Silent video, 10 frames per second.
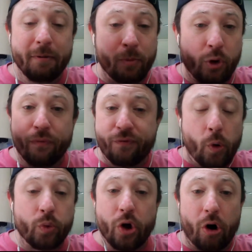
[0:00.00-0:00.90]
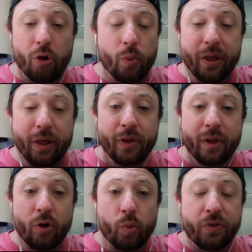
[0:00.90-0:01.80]
you know, phone call with
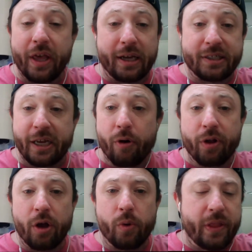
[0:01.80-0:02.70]
Nick Caserio,